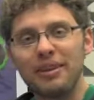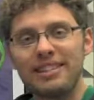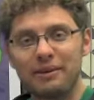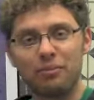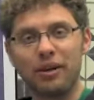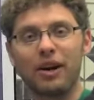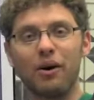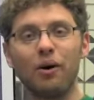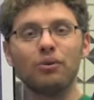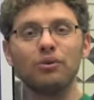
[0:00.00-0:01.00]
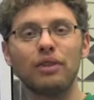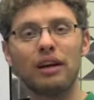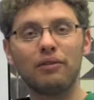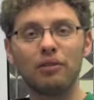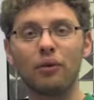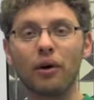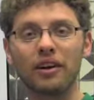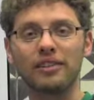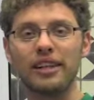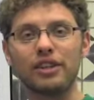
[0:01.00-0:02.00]
means that we're bringing a whole new level of
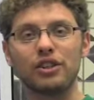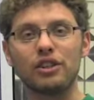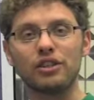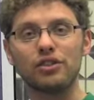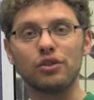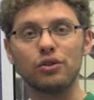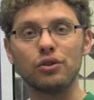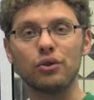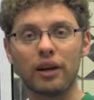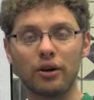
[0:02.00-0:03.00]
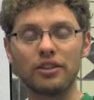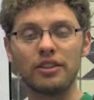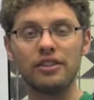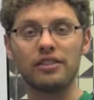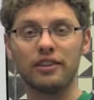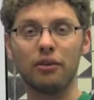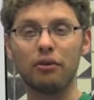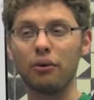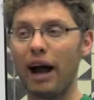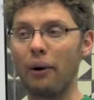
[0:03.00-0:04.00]
organization to NRTC
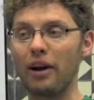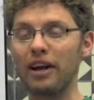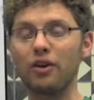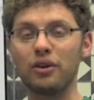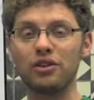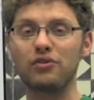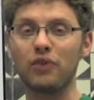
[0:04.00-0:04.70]
through our increased